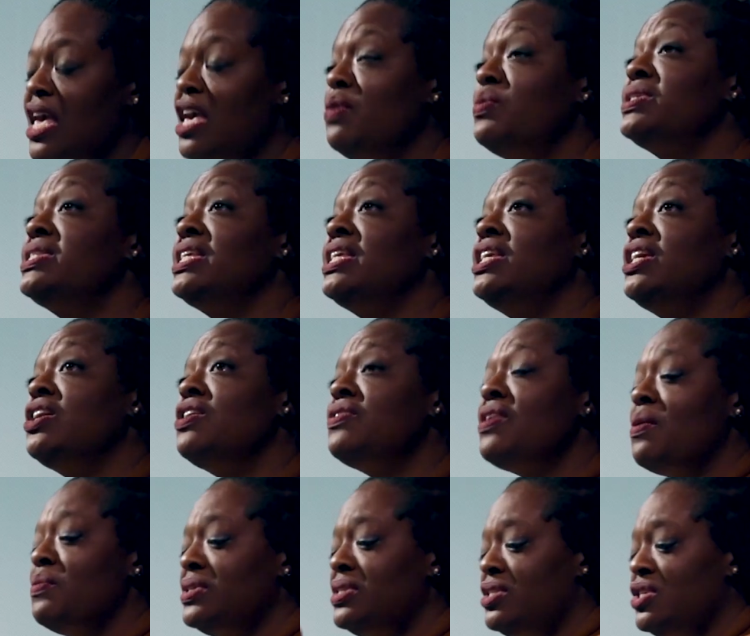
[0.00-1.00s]
it was a year
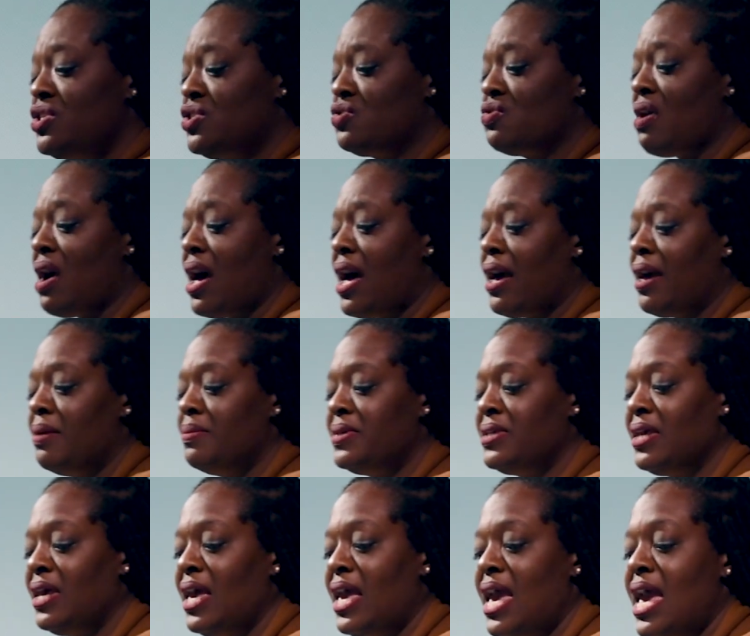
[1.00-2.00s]
that was described
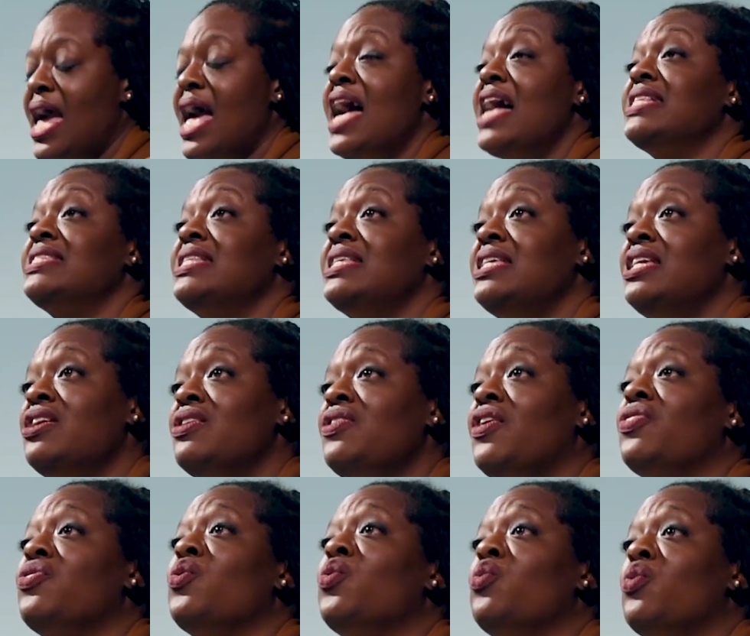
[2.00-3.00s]
as the year
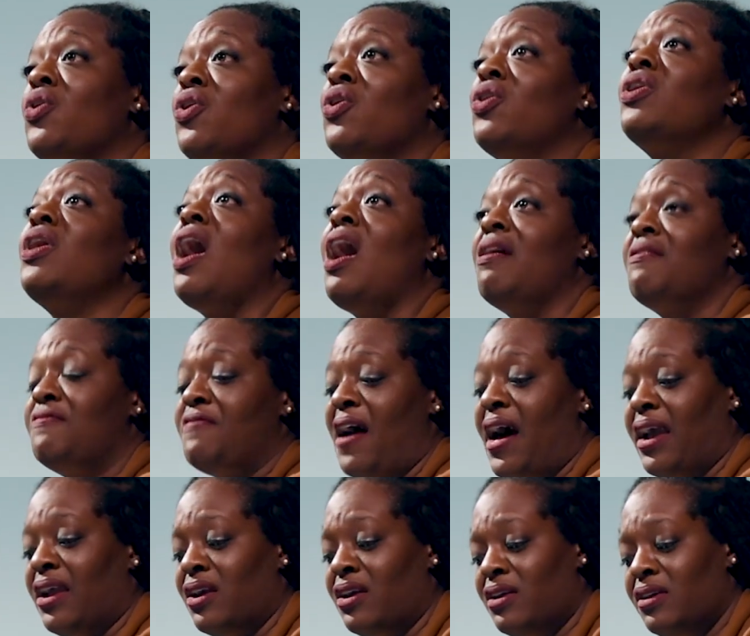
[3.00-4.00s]
that the world caught
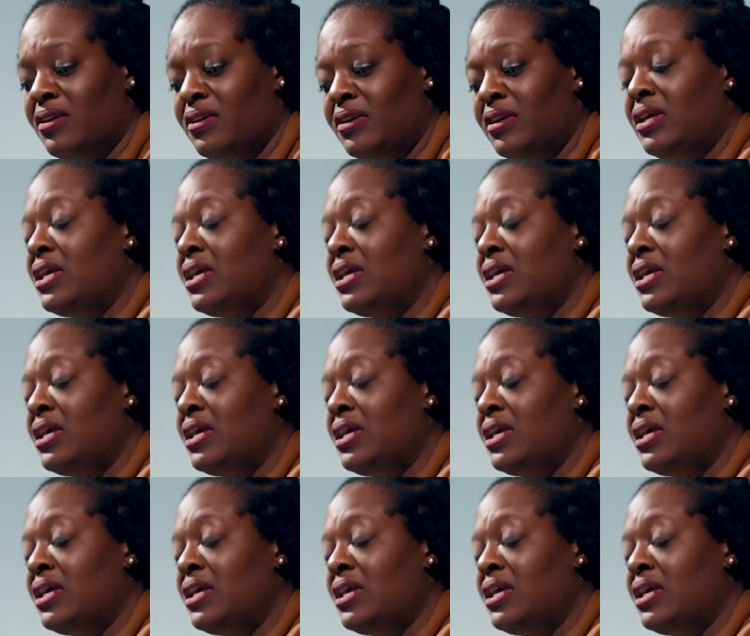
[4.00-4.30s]
fire.